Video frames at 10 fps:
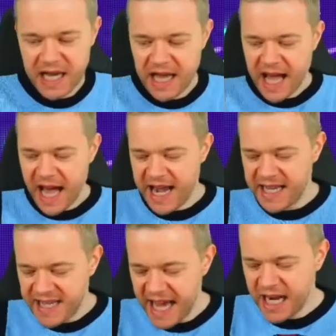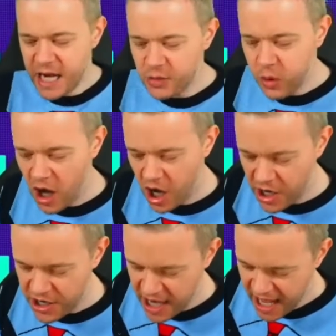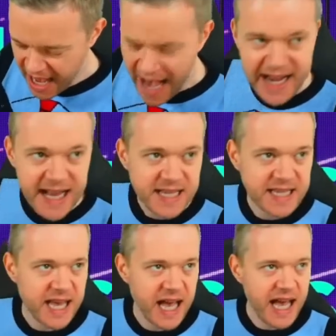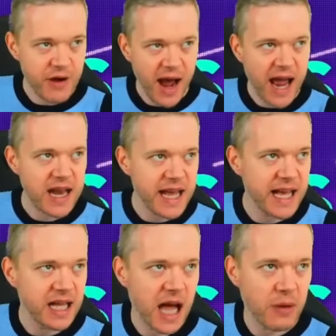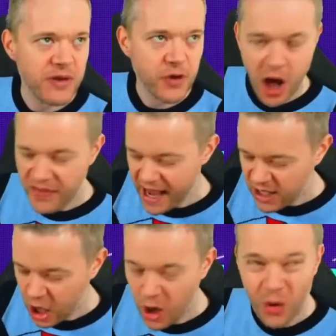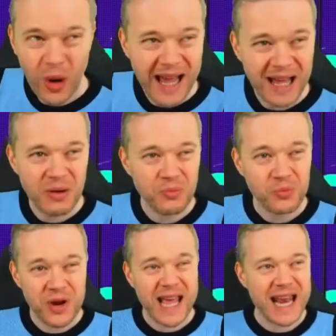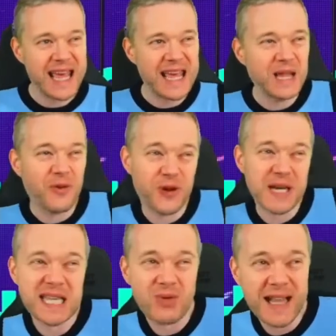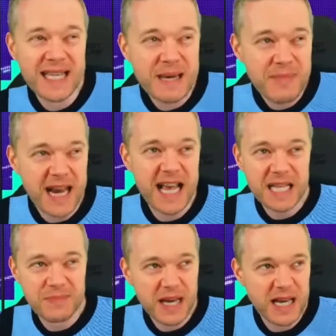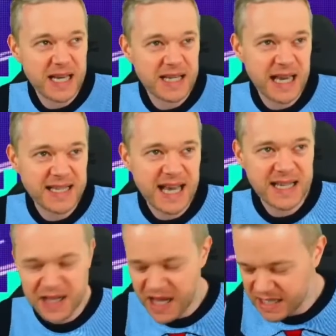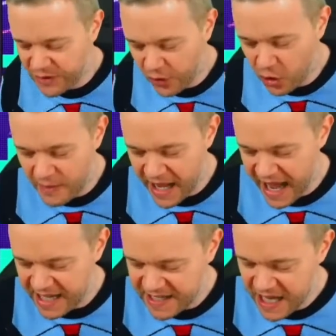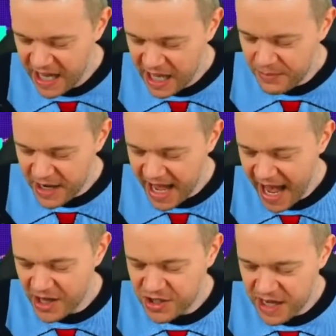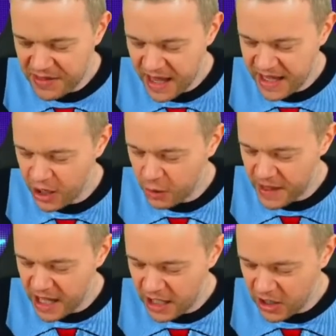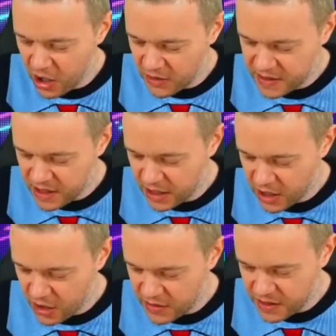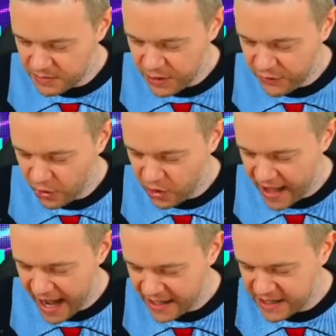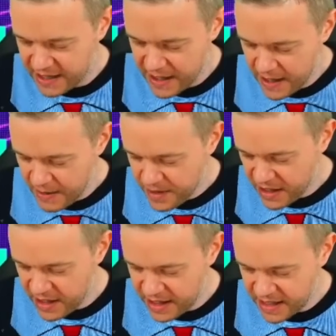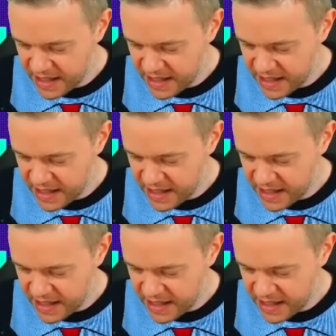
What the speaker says: And it's England 1, and it's Iran 0, and we've got that goal really in the first 20 minutes because it says 34 minutes, but I actually think it will be a lot before that because